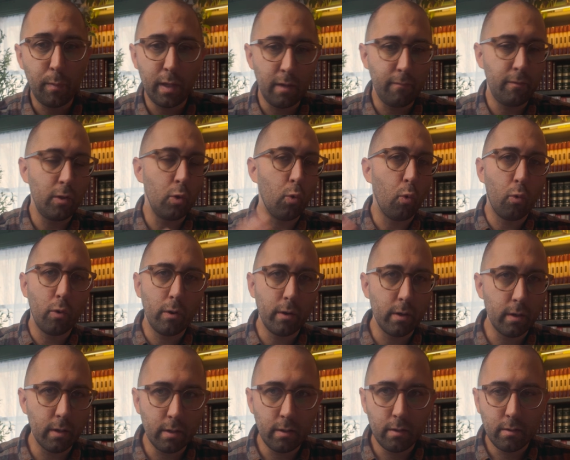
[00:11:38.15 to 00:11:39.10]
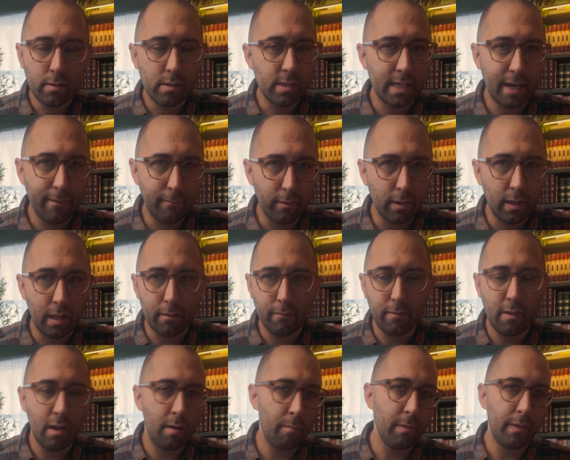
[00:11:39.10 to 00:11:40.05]
And if you order several
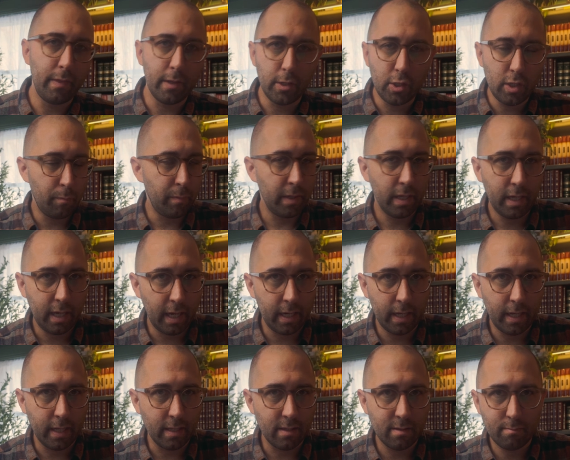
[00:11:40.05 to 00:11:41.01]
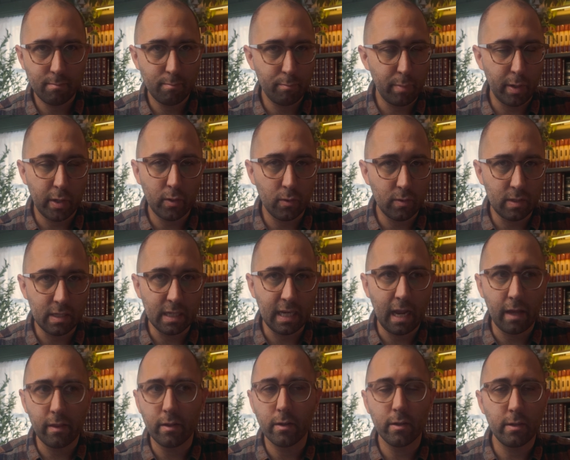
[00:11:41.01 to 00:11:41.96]
of them, then the shipping kind of gets bundled
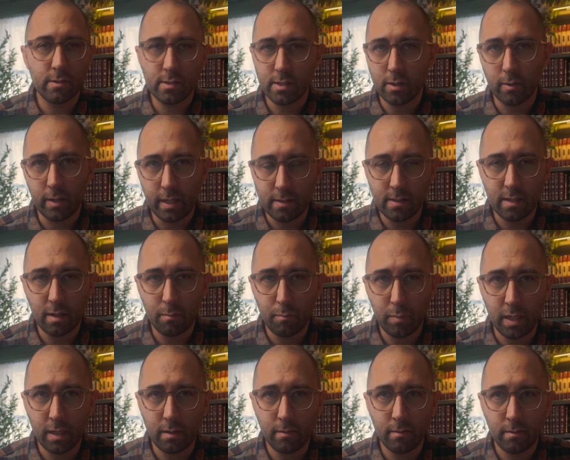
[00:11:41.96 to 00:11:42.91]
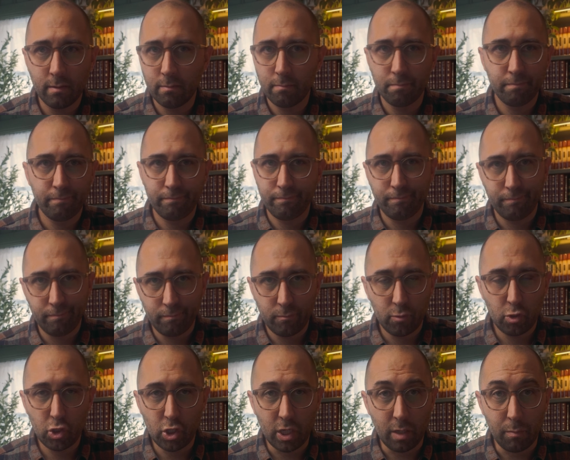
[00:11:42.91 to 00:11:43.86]
together. And so it ends up being
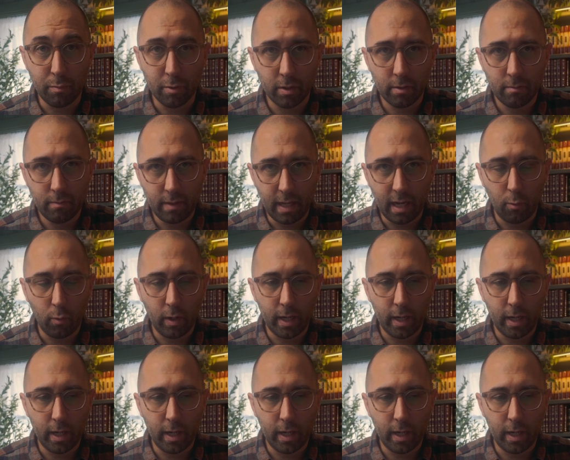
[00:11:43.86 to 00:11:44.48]
cheaper that